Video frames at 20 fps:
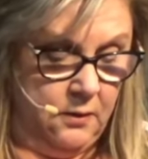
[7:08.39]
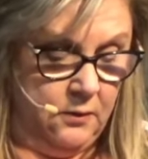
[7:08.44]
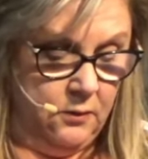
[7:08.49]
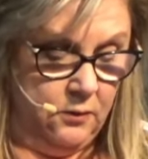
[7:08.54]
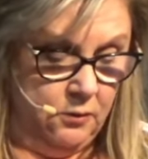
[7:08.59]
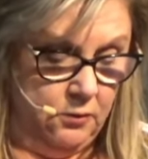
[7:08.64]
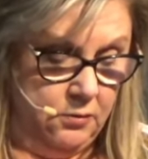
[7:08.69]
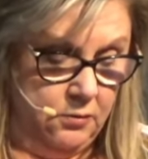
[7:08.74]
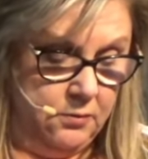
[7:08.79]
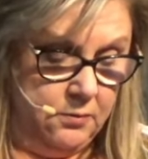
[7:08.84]

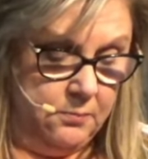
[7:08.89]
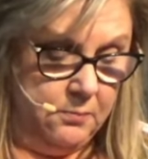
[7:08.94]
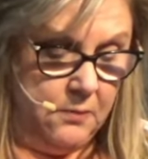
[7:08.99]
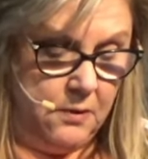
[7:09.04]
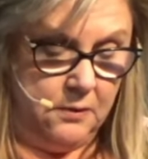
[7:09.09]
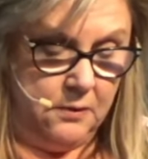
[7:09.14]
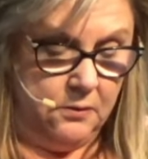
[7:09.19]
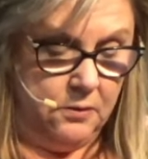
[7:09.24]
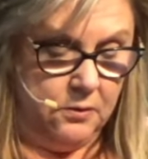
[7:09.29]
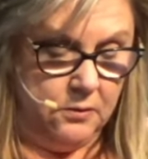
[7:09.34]
Newsom
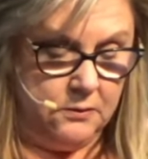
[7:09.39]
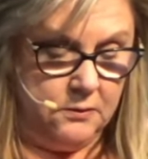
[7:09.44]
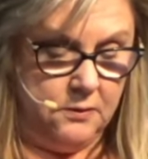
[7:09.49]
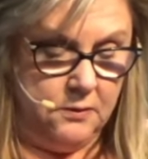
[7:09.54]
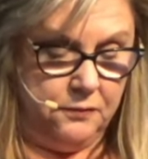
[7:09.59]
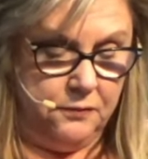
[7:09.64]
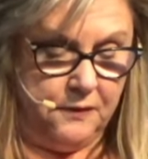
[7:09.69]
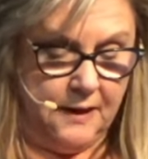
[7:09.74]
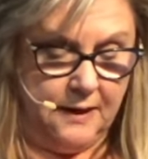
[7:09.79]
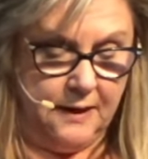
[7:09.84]
unhooked the
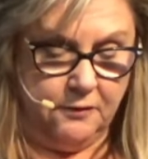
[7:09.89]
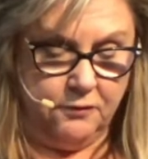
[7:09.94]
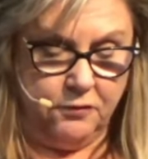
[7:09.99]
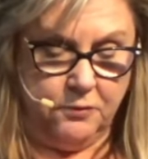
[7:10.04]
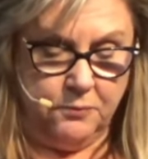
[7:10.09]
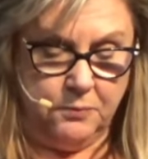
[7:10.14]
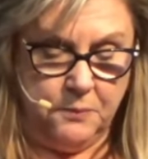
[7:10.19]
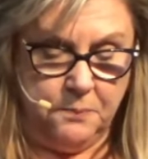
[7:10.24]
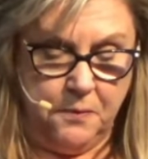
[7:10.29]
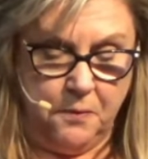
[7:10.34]
flag
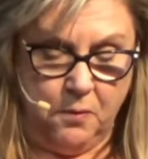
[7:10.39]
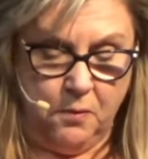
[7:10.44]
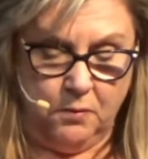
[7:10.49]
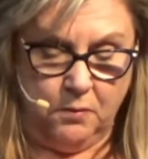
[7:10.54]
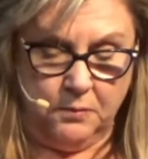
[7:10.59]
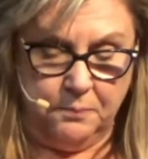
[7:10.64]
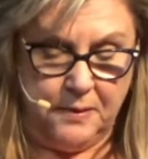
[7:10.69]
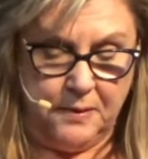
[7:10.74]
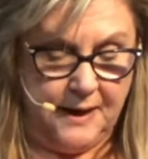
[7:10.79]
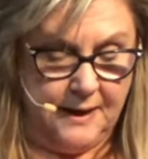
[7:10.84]
from the
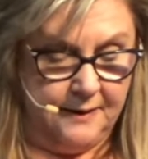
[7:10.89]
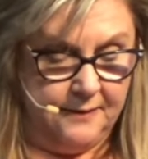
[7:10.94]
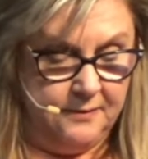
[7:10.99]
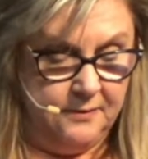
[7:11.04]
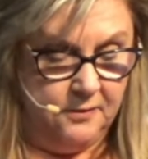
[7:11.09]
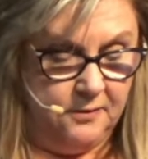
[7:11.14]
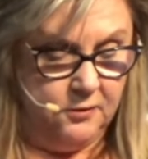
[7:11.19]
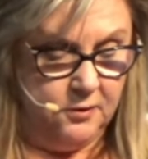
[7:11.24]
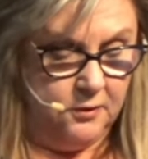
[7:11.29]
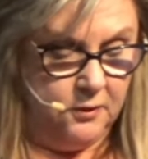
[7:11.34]
pole and
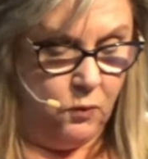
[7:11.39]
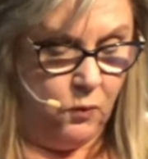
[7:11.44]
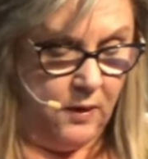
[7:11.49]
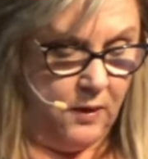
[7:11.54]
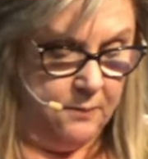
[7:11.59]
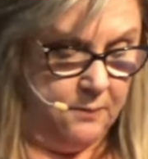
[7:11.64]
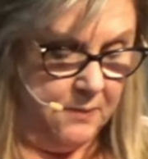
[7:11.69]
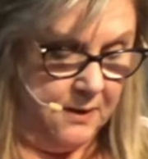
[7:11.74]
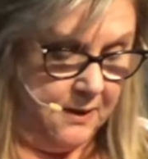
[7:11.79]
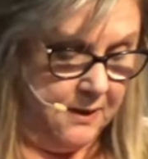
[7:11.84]
passed it to the
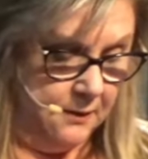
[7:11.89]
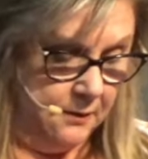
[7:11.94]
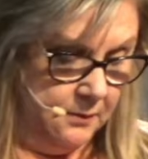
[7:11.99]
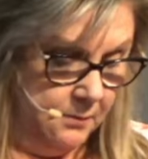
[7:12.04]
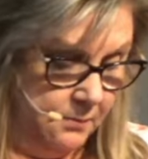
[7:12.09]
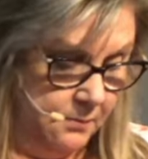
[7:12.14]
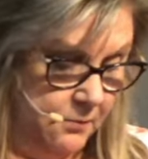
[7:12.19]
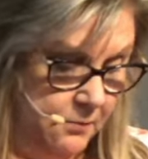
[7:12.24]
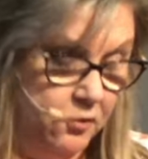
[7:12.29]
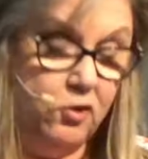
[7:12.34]
white man,
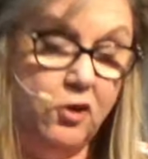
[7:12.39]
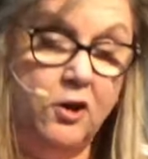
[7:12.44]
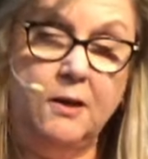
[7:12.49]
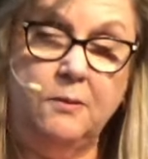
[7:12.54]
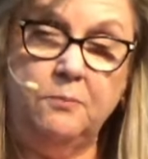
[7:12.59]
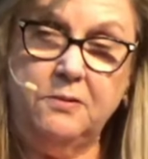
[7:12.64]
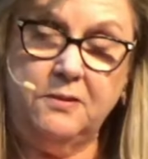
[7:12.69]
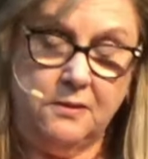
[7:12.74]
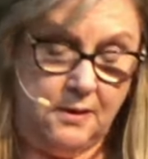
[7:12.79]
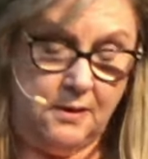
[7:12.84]

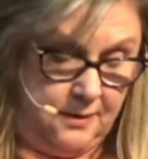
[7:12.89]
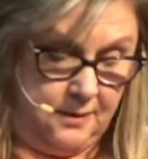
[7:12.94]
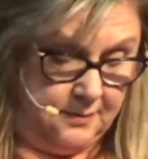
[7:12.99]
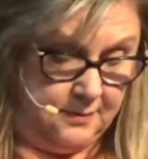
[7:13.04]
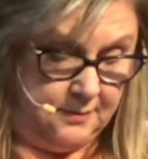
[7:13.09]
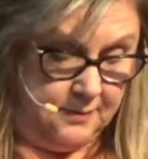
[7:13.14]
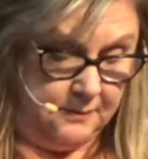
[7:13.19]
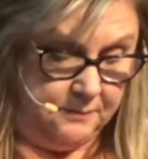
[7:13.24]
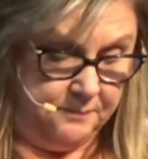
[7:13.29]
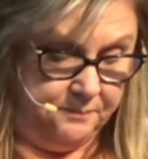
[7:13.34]
James
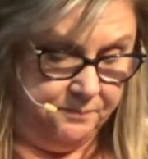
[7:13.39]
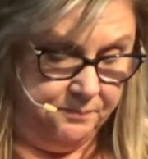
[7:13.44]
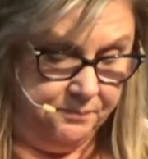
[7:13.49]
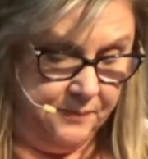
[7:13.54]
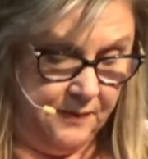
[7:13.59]
Tyson.